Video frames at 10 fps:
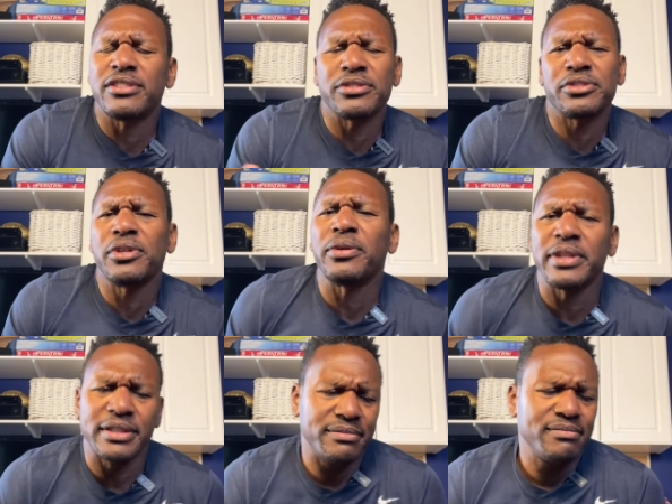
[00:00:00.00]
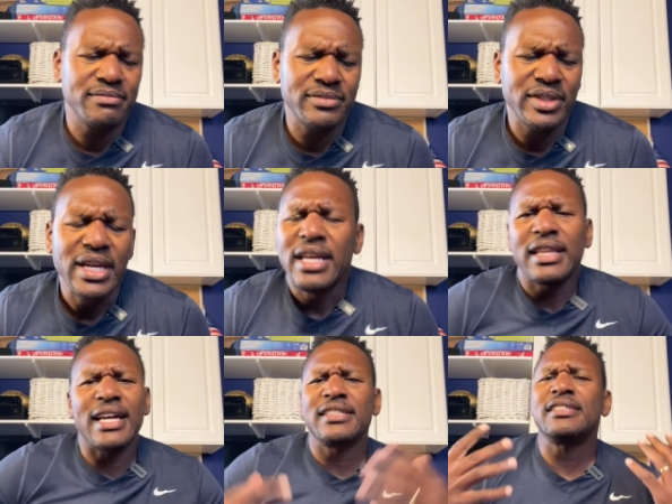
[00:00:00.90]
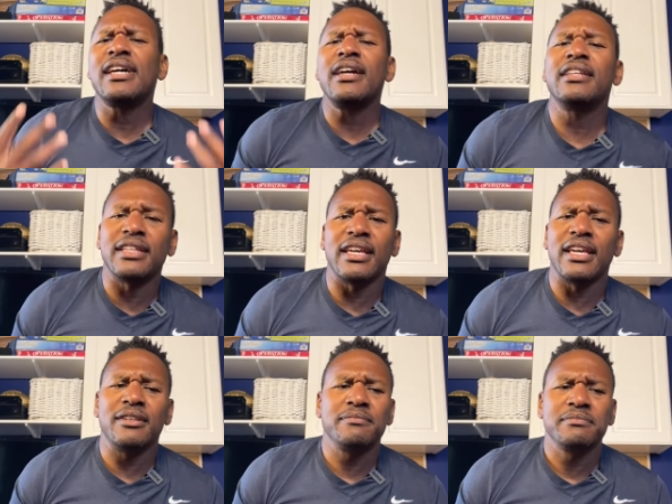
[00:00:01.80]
are stolen? Like, suddenly,